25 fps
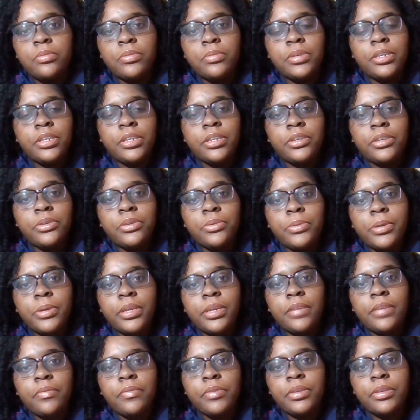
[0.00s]
We couldn't do
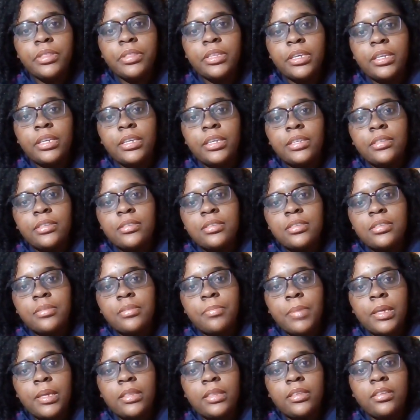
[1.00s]
everything to
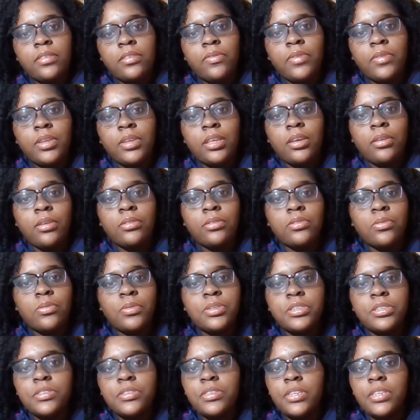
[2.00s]
make this video, so
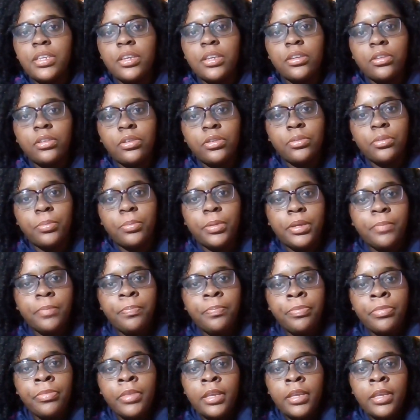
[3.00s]
we just did a little bit.